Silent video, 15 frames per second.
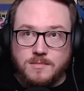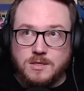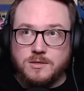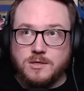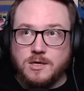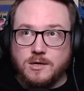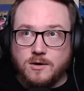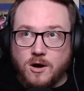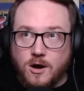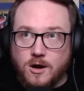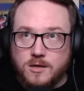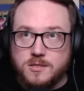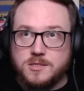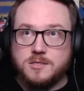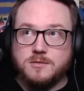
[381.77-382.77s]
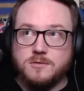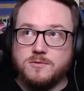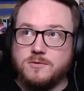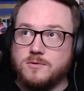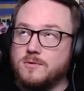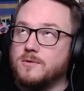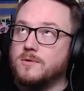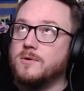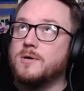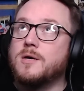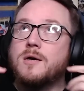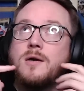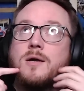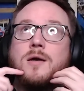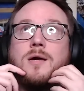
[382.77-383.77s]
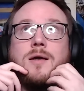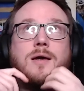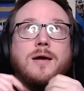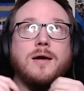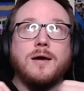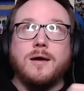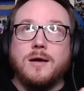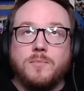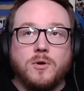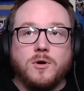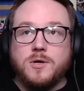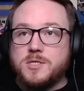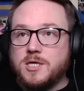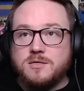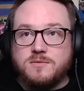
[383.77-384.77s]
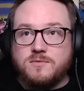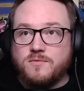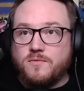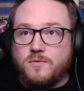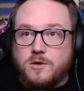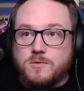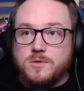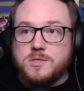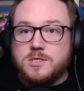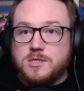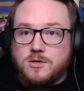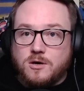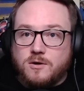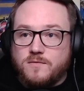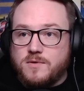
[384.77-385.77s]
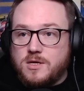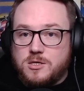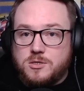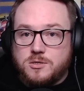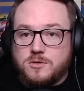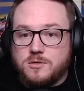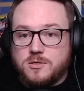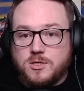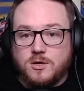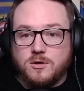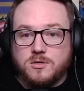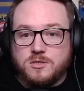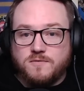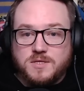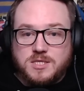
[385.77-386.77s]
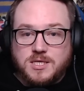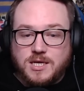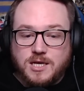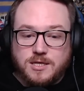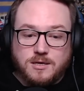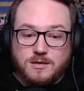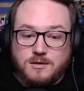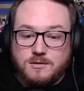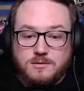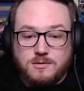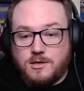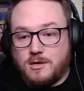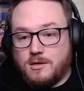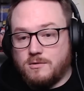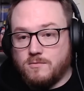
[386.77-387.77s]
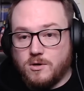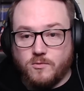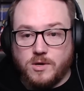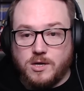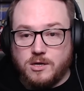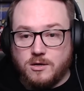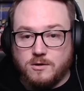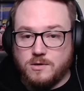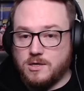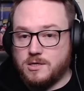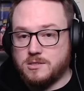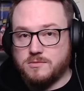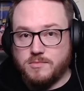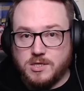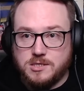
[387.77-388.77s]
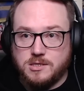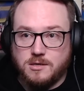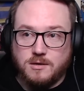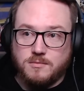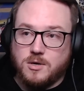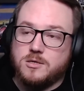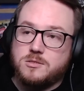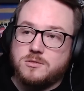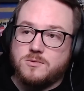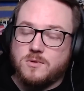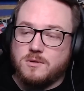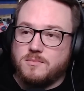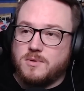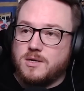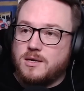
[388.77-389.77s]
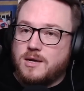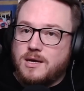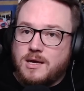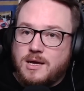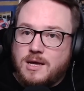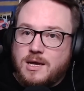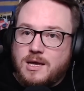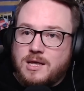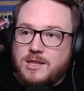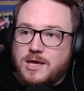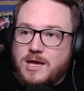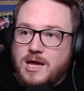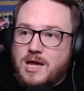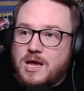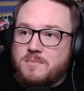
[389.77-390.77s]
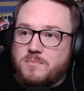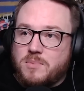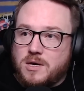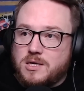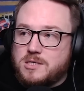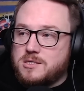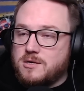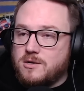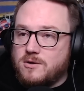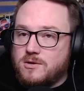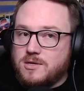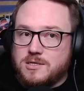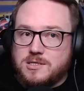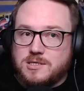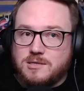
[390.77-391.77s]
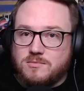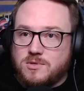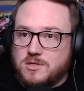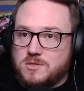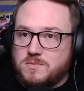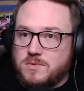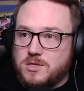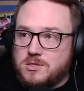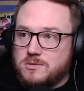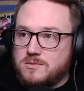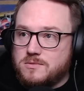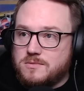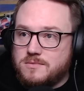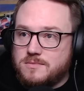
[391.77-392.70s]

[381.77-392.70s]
the enhanced or uh, prioritized frequencies of each of those tones, fit together in what we know as mixing and mastering. But that bass tone is something special.